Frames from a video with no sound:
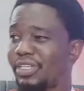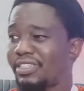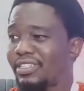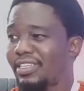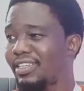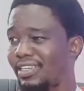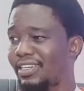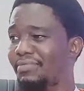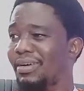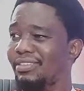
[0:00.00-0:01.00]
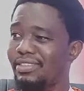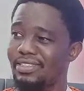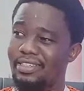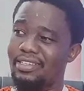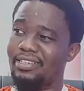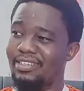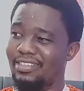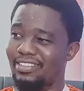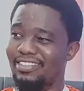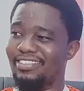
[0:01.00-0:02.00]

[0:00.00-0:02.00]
Yeah, ahead of the sides. When you look at the number of goals